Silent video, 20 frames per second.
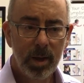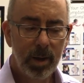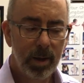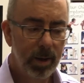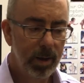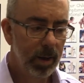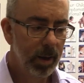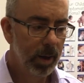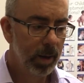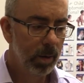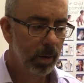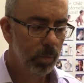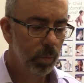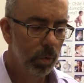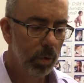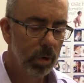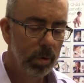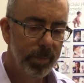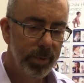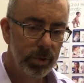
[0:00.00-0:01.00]
Uh, uh,
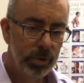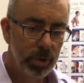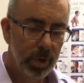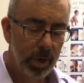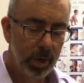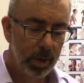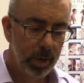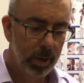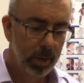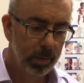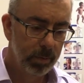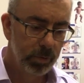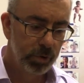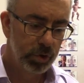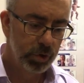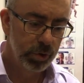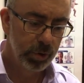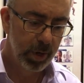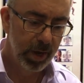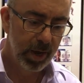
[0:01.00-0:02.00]
we're going to be uh,
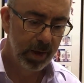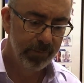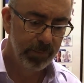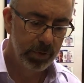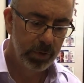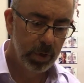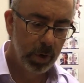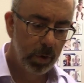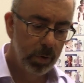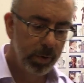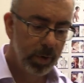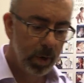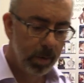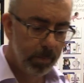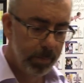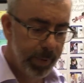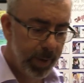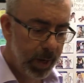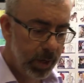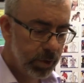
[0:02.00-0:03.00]
having Tony, our
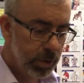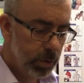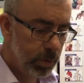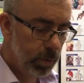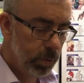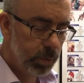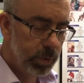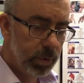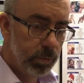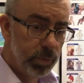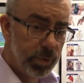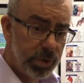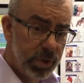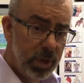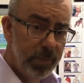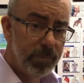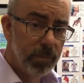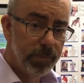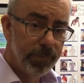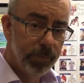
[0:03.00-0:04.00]
patient, who received a receiver